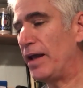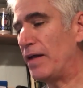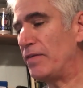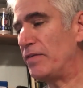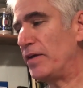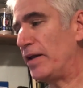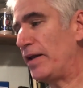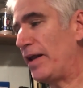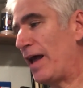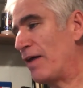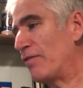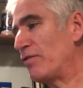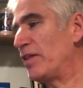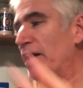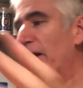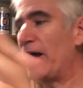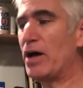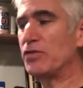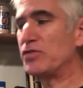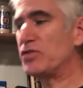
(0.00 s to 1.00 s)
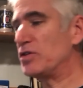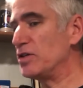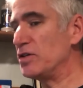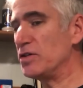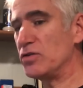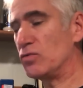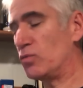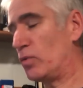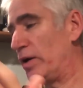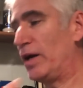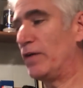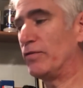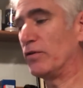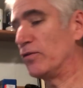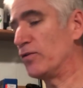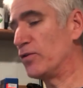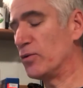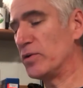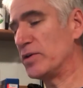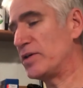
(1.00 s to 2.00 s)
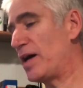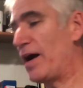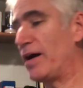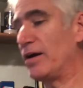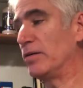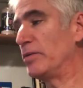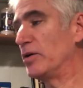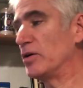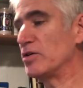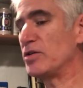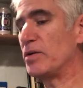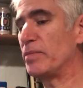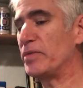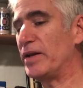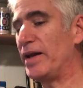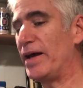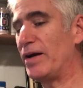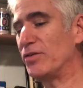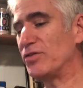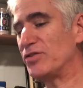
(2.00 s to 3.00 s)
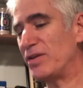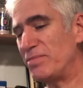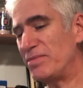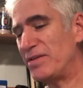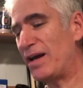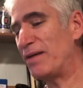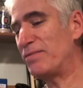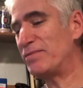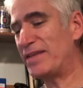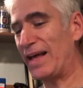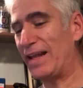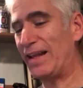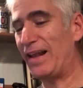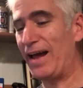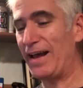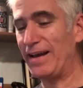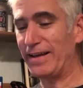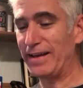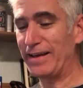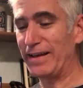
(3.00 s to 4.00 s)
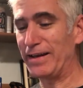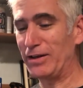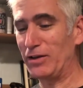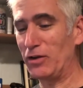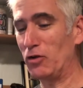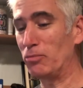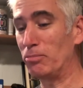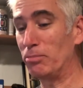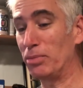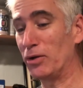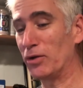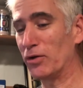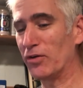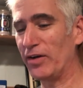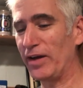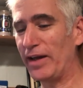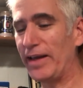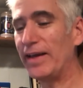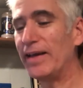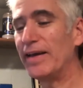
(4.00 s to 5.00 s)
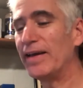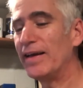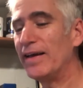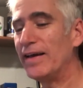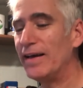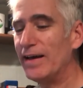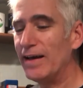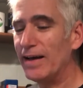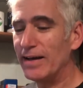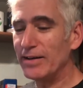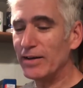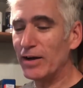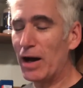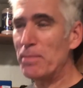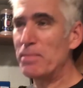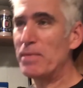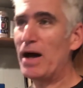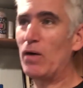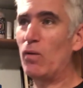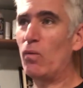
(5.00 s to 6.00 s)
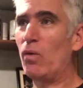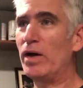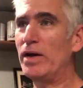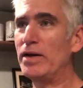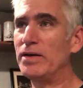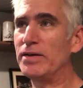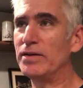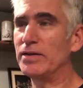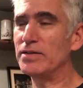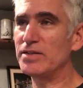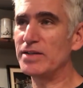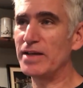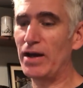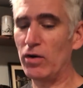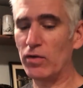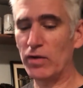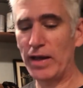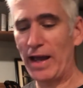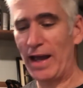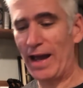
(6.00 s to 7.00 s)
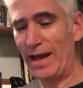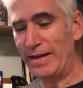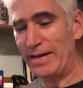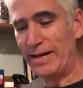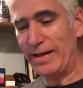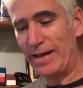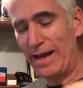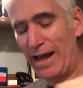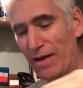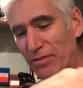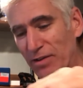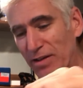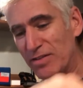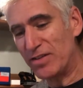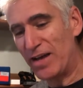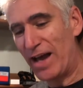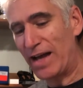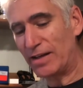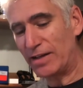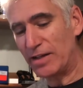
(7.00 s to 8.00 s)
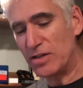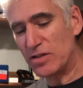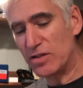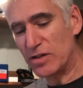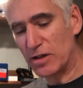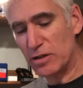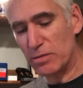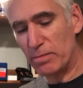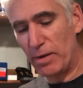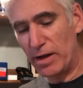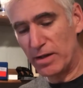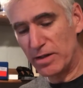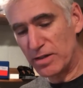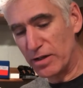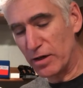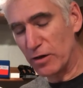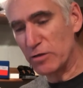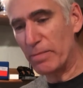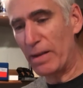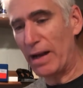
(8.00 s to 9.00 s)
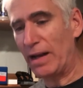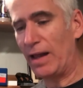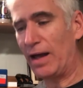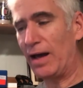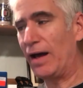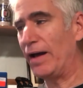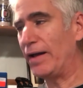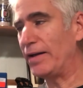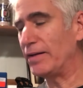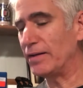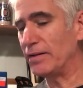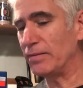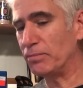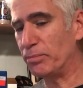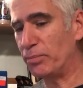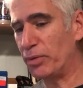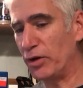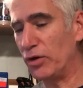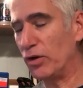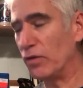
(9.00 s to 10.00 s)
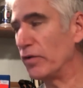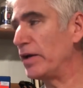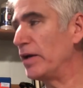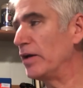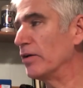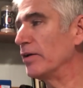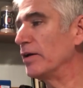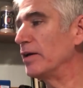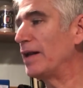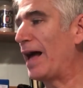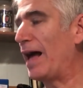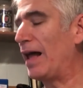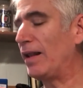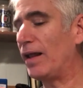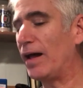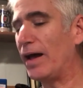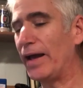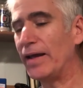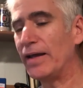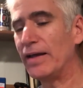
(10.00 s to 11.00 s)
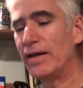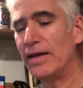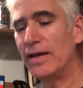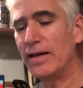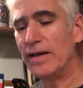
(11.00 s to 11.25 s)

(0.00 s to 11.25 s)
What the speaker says: and then everything else is whatever for retirement or something else, sometimes that line can get a little blurry. I'm not one to say, okay, I need to have exactly 6 months, there's my line, and put it over here in Ally.